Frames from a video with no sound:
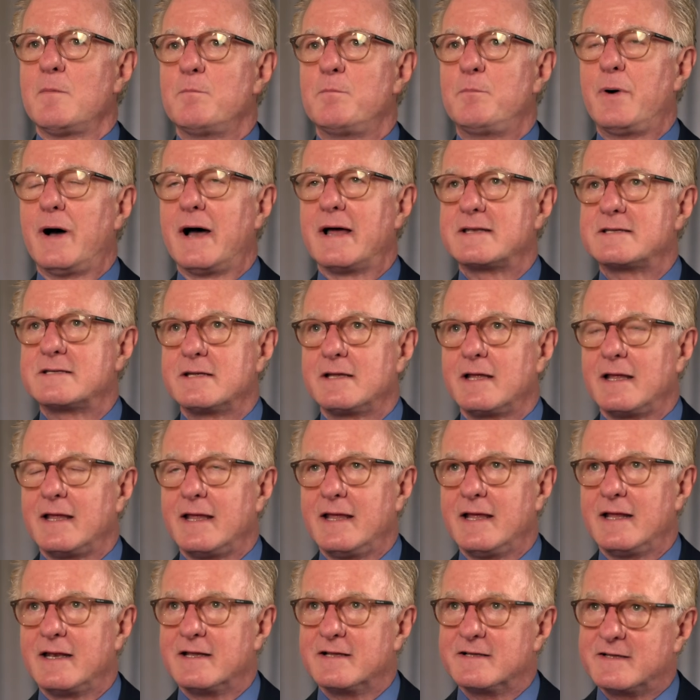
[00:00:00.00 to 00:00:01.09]
But
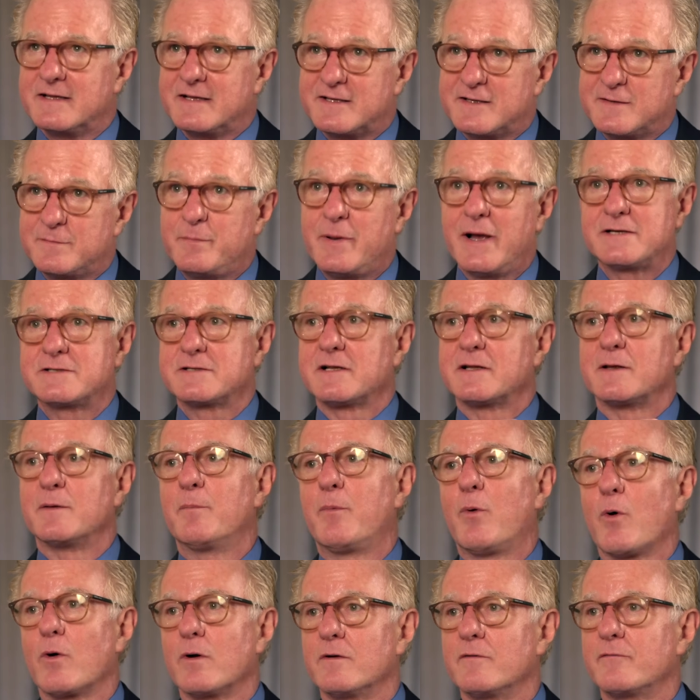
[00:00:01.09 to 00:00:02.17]
it is especially
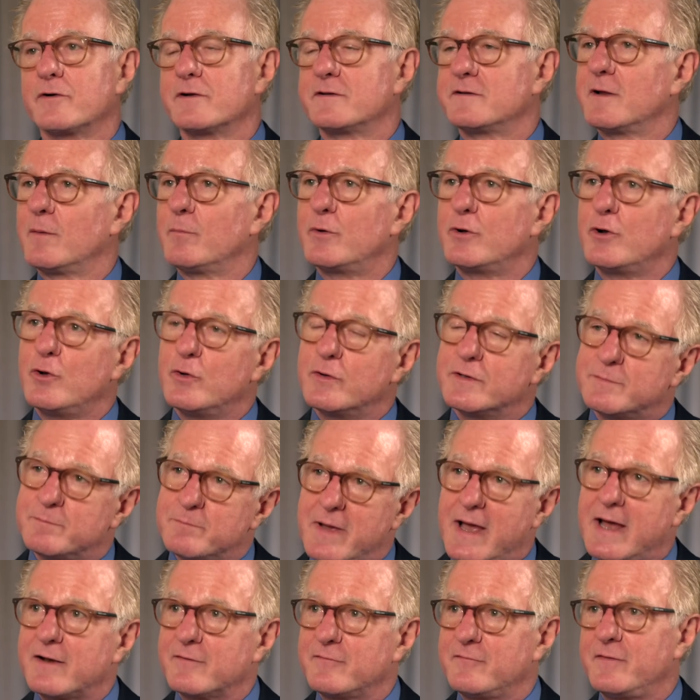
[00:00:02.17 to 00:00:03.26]
important for someone who has
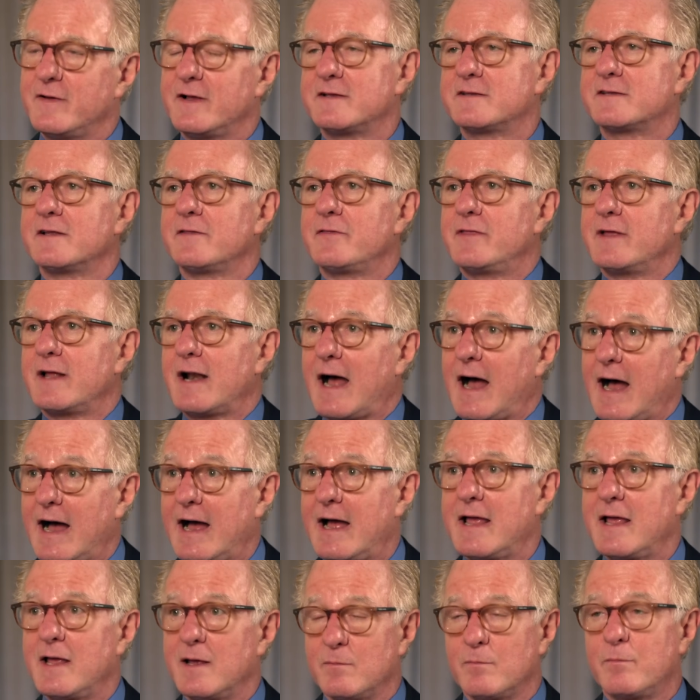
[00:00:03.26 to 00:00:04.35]
manifested that
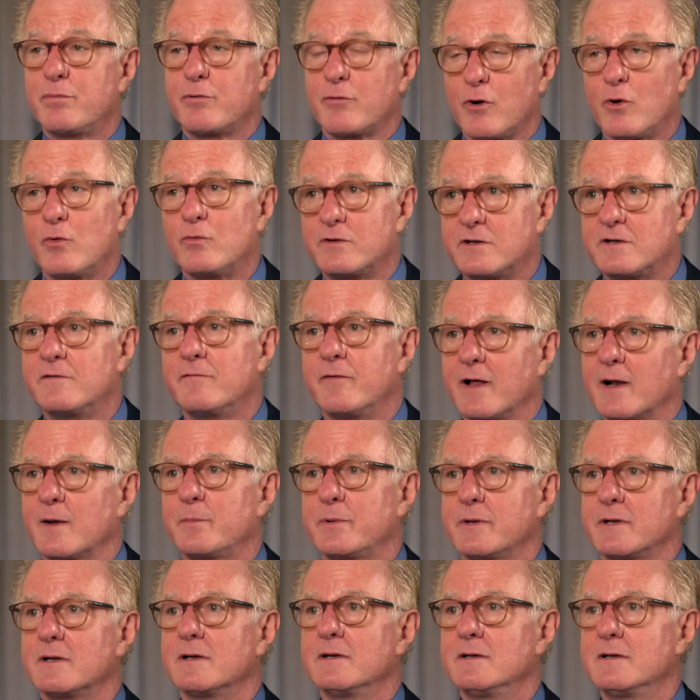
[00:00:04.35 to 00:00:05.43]
I am prone to
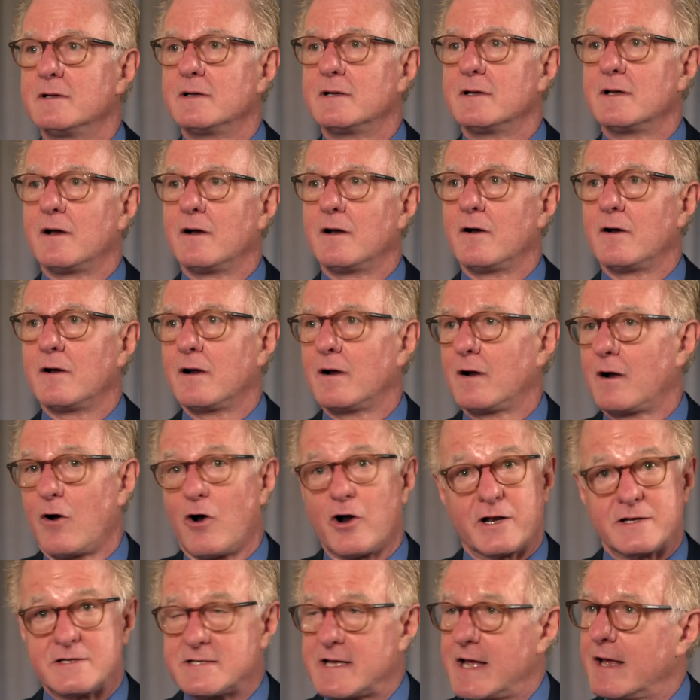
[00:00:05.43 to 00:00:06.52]
developing a
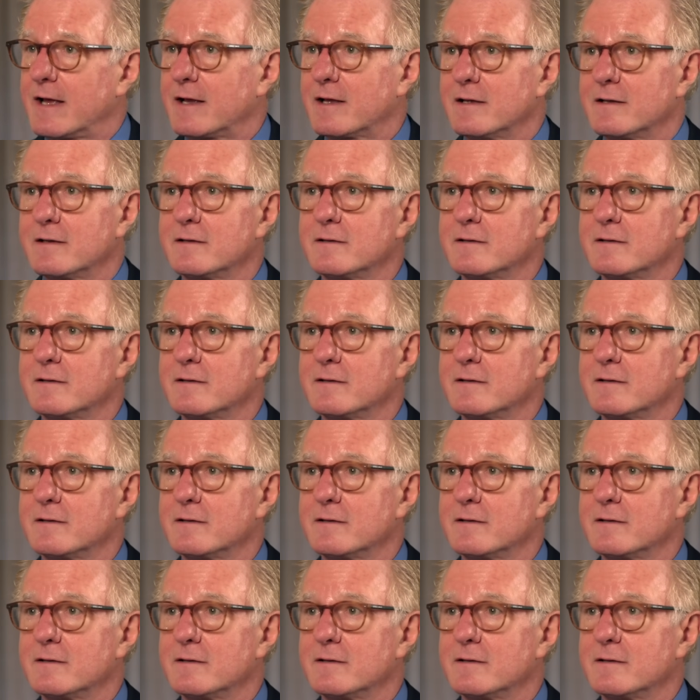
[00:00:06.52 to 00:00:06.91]
heart attack.